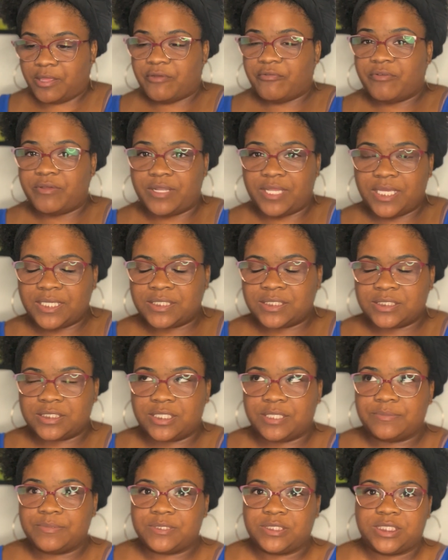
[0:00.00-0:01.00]

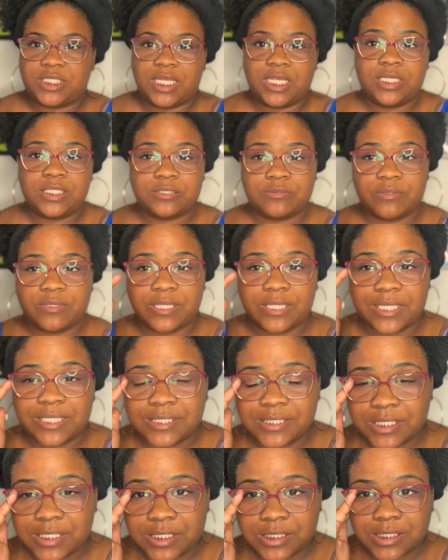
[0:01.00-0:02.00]
relationships change within the
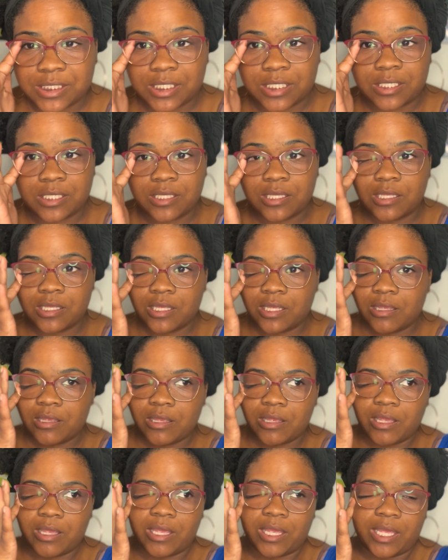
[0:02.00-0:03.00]
season.
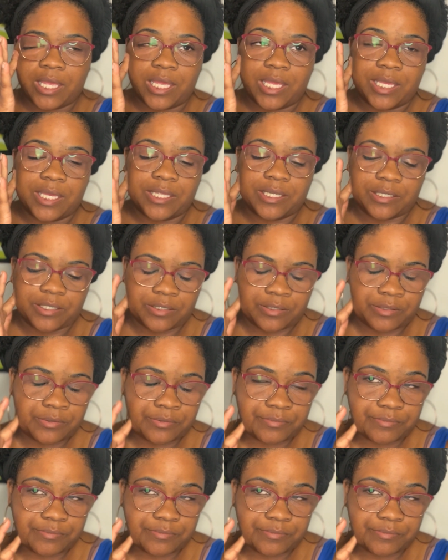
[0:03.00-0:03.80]
And